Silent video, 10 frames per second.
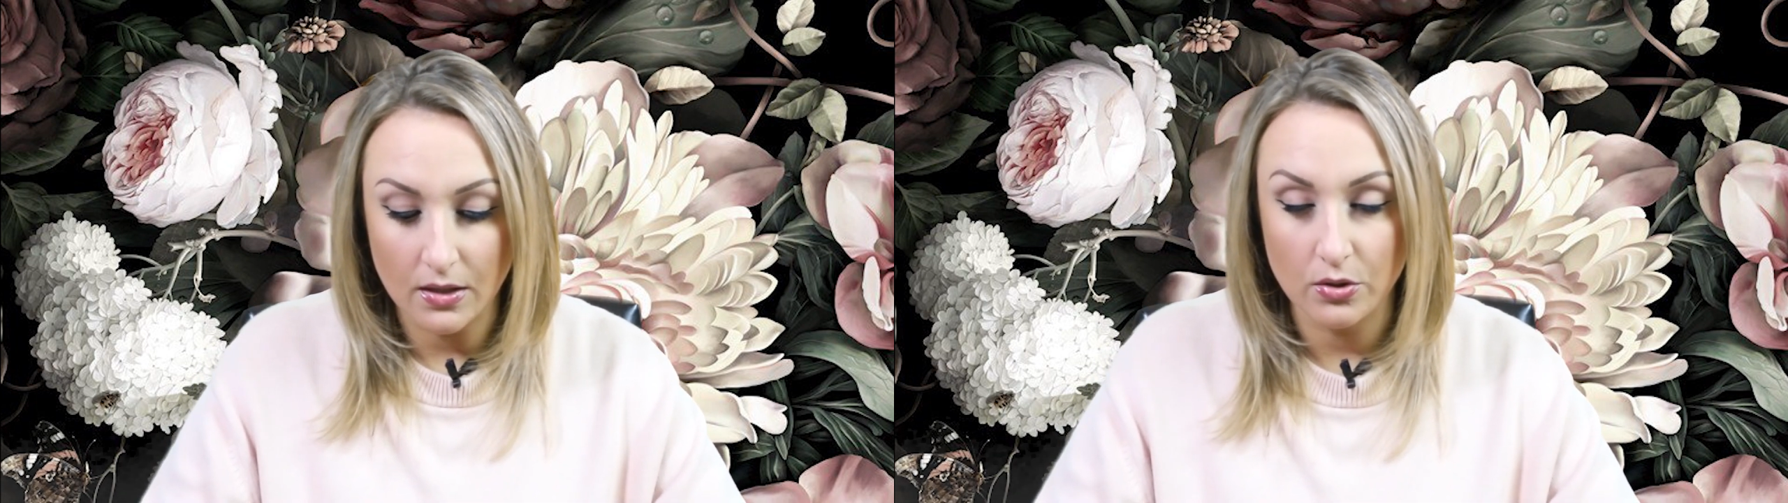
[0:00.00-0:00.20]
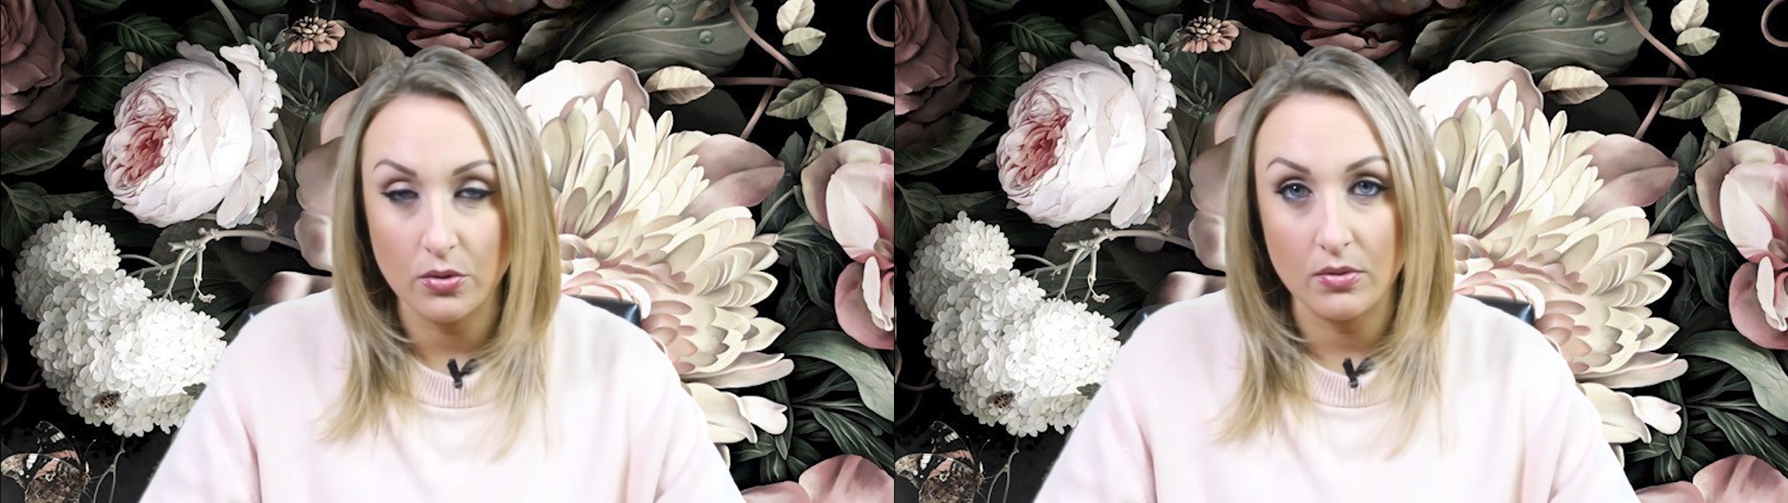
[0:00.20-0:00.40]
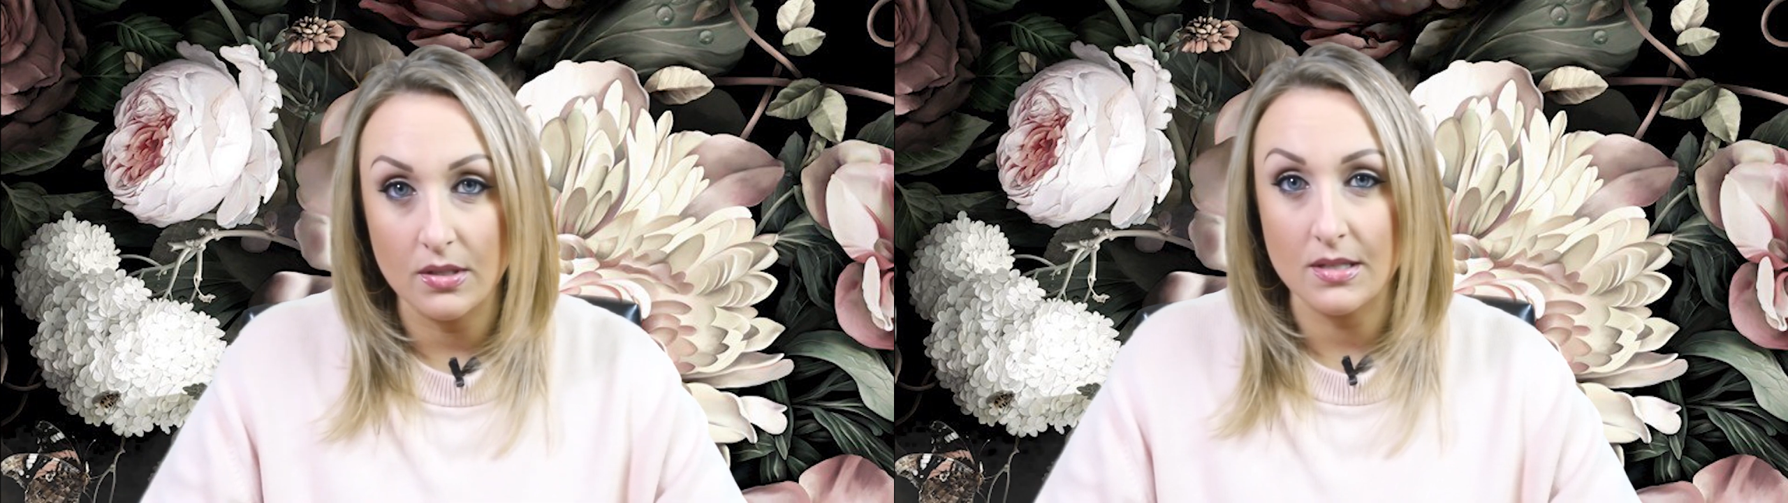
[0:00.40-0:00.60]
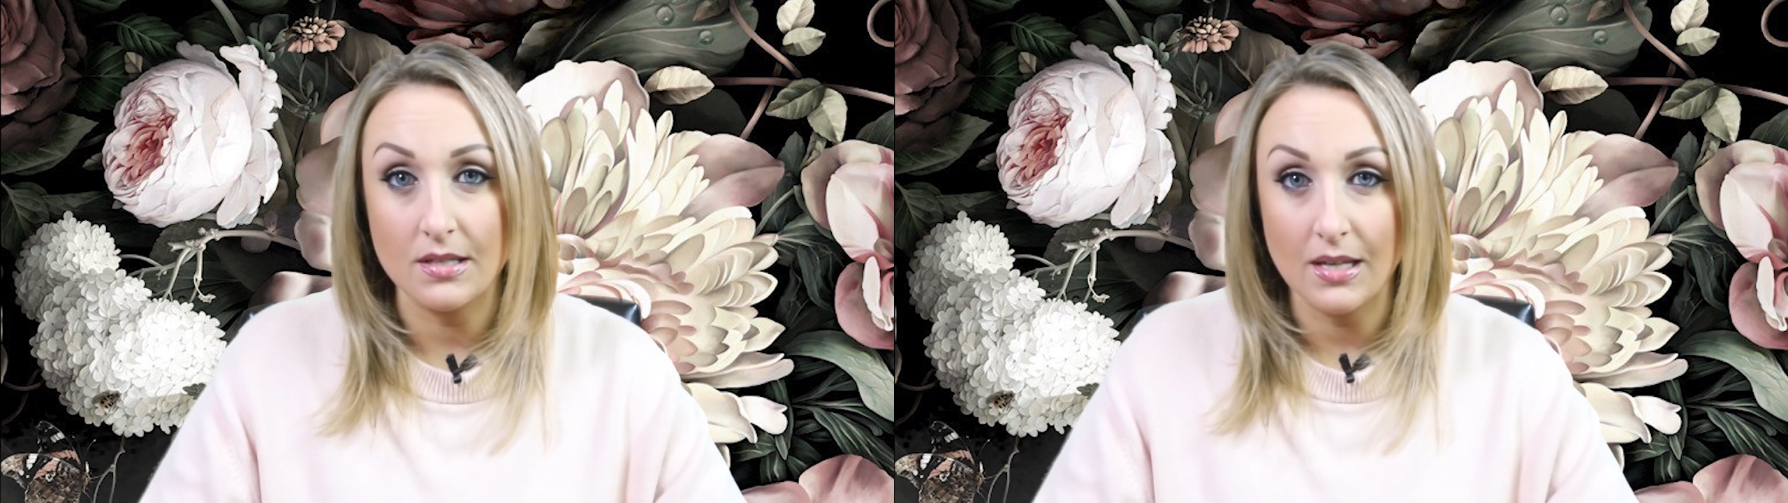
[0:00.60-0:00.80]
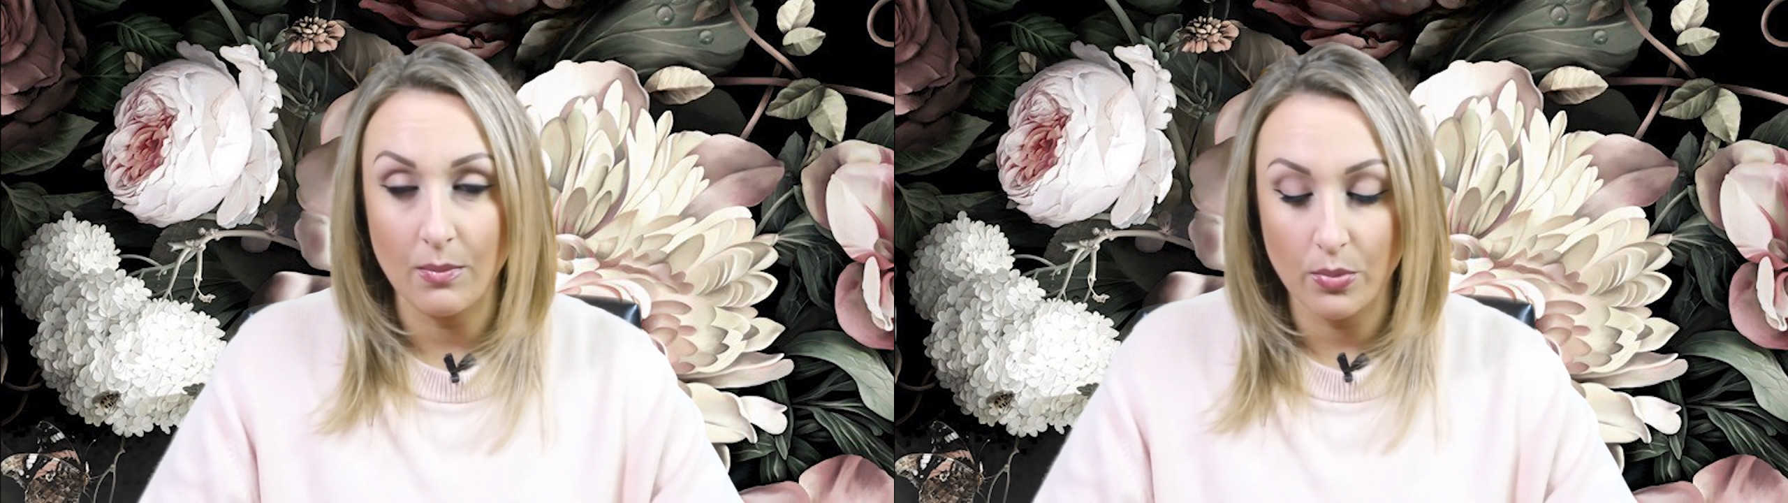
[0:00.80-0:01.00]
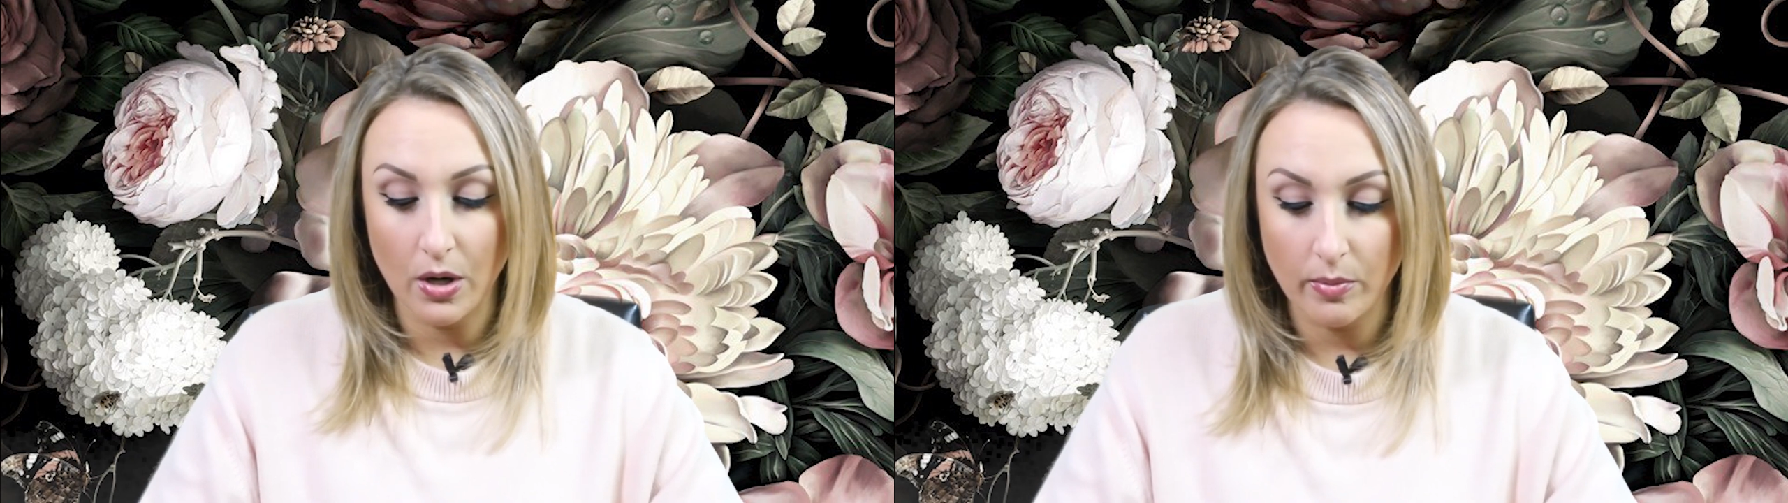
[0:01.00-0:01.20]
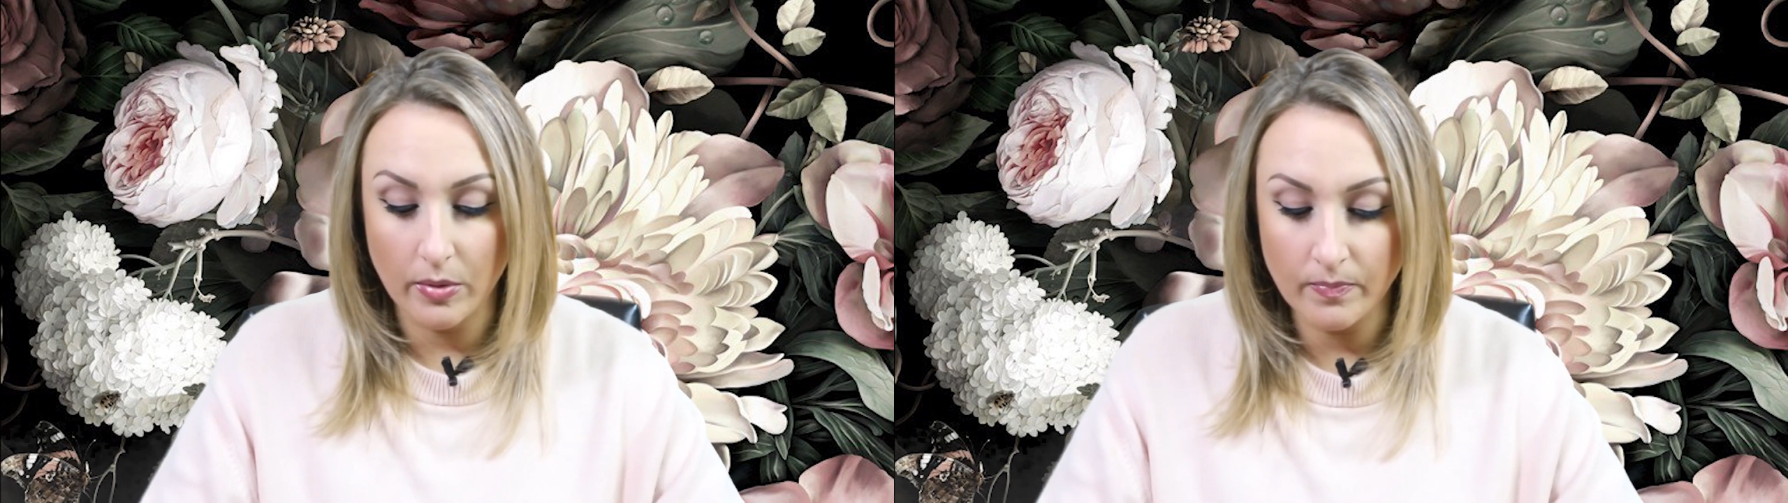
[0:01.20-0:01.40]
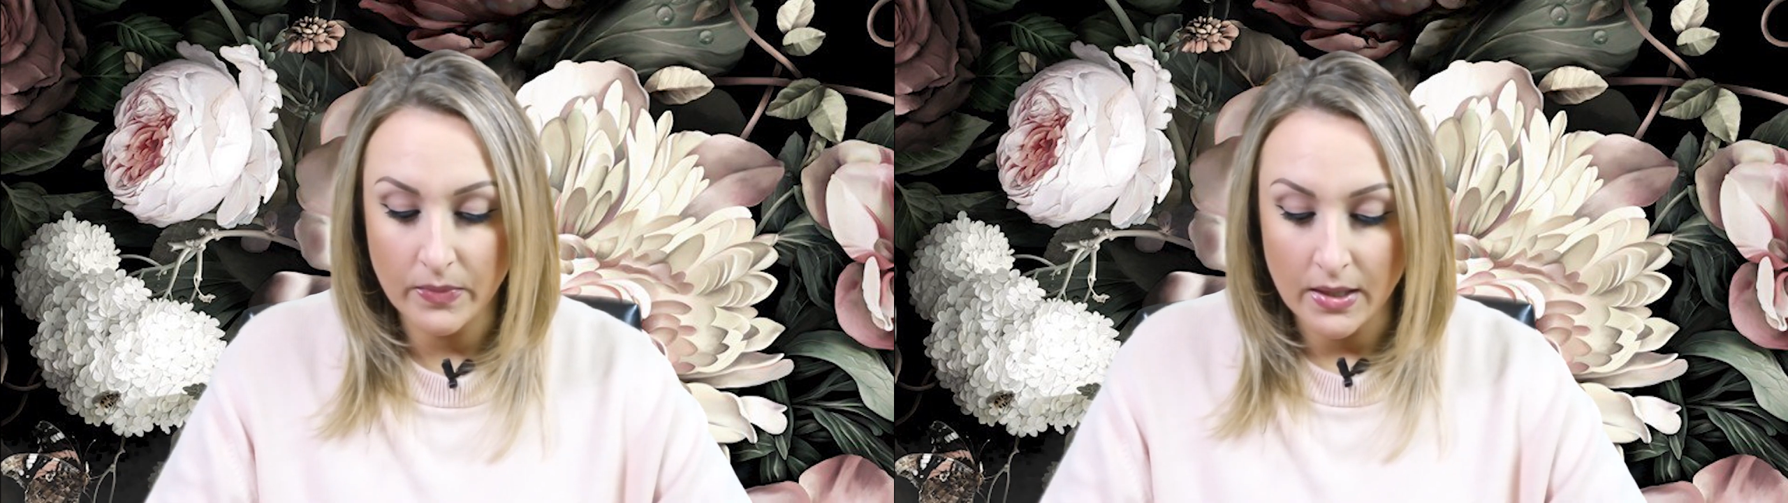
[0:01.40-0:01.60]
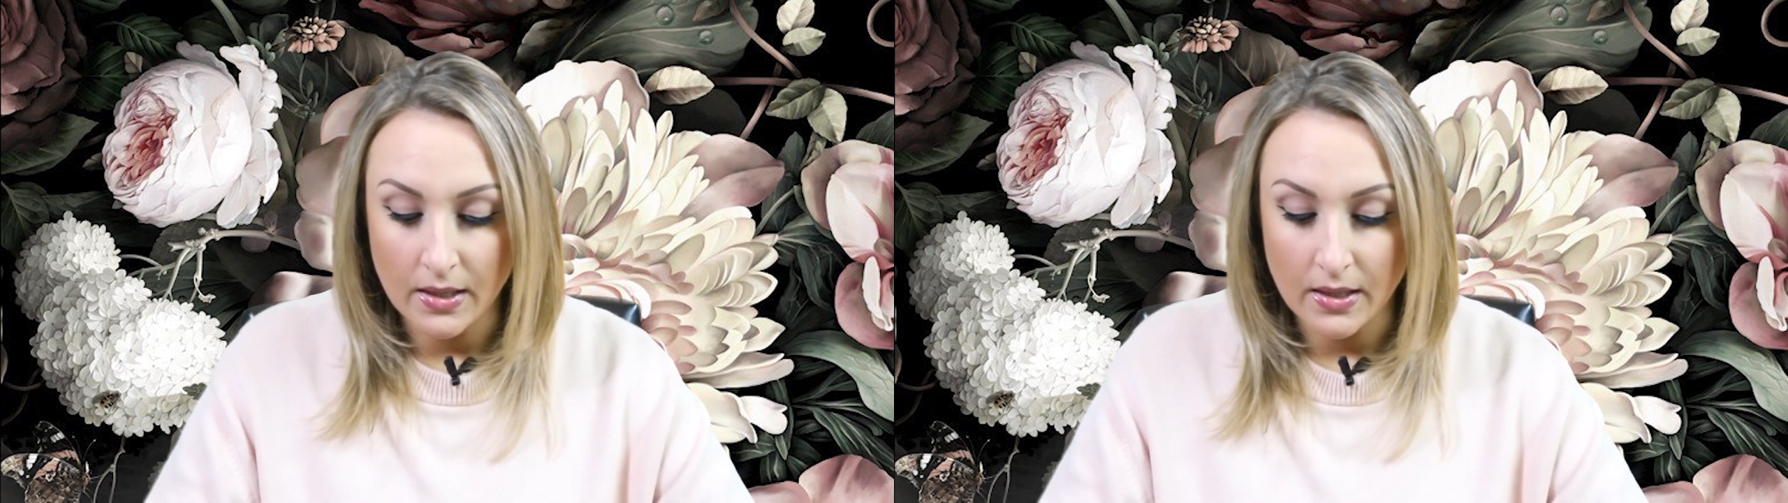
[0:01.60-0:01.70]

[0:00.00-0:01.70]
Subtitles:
gluten is the same problem,